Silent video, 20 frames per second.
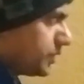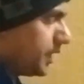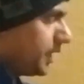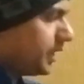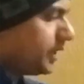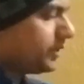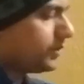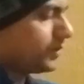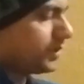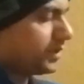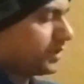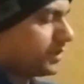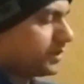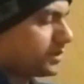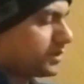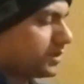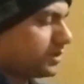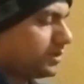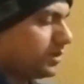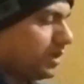trade
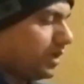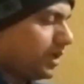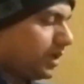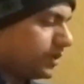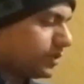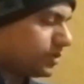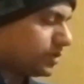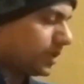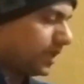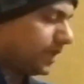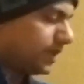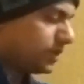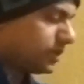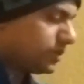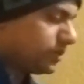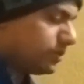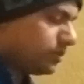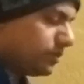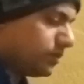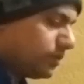unions try
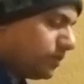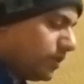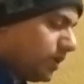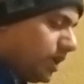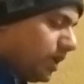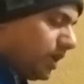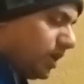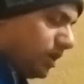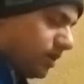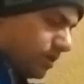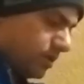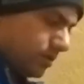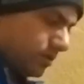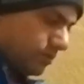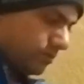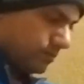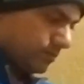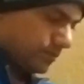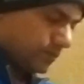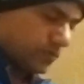to uh,